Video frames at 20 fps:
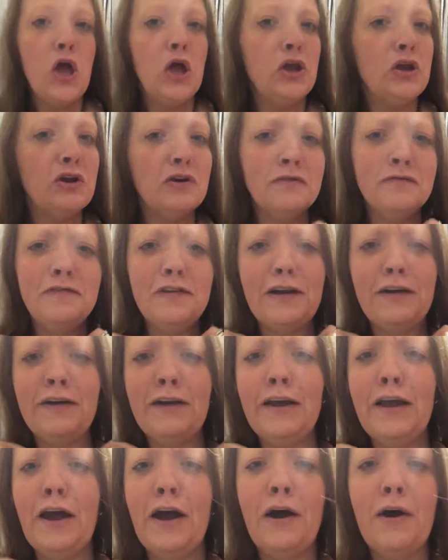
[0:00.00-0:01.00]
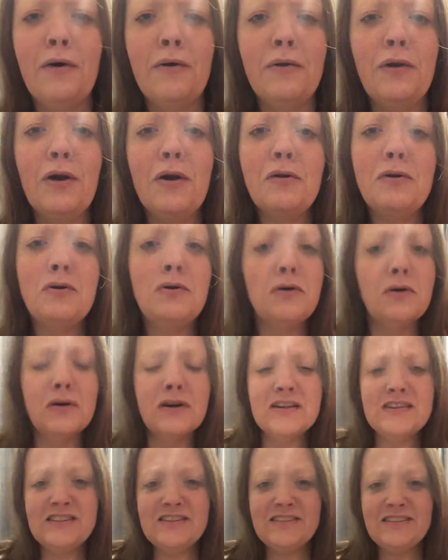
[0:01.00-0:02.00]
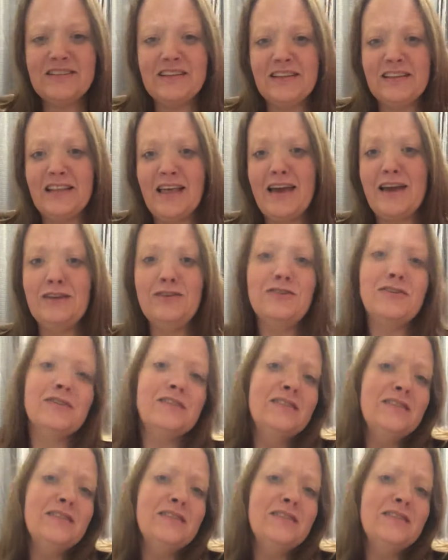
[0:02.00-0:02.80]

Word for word: your very own gorgeous lanyard.